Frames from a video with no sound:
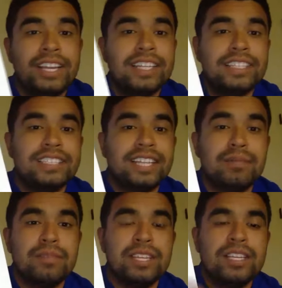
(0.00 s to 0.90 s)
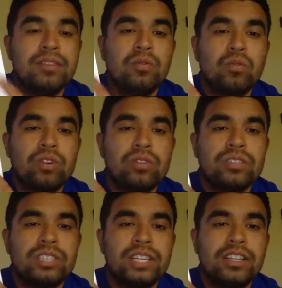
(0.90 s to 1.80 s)
Does that mean one
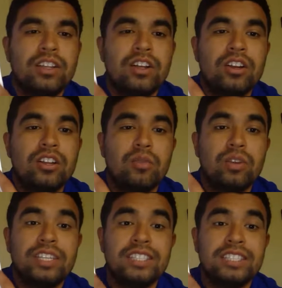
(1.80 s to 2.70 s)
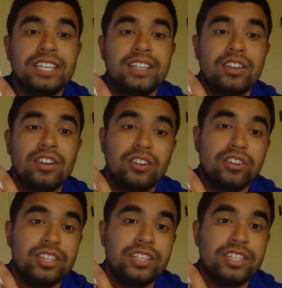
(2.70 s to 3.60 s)
can take
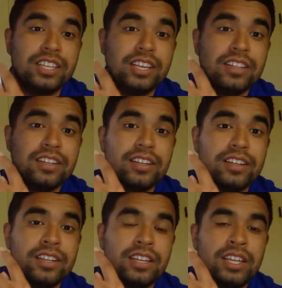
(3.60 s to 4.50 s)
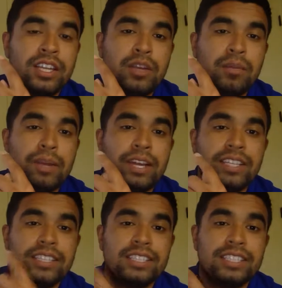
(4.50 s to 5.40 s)
longer than the other, but
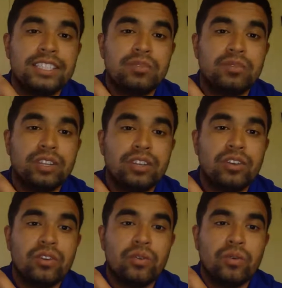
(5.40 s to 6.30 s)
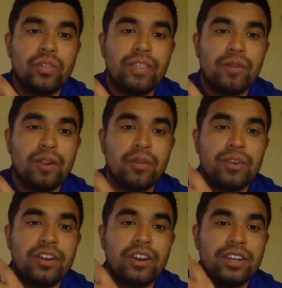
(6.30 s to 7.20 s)
at least we know where we
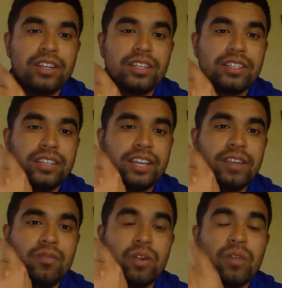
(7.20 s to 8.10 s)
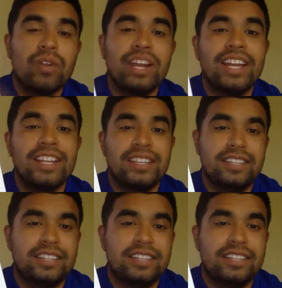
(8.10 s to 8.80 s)
are, okay, and where we're headed.